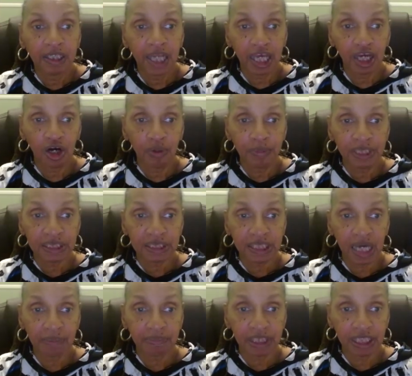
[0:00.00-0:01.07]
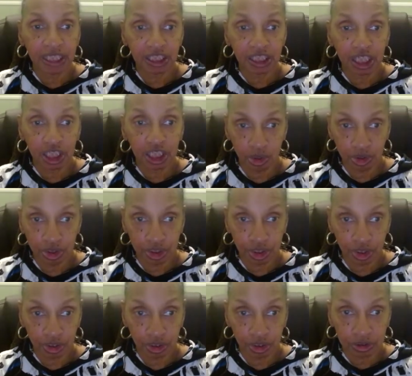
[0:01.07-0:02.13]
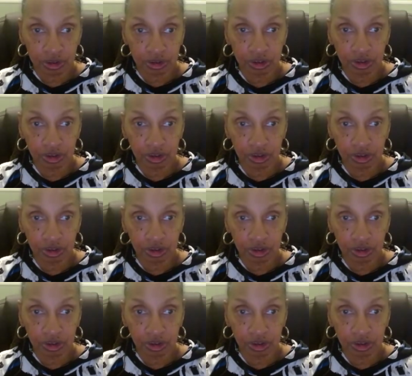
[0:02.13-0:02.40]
Naomi stepped in closer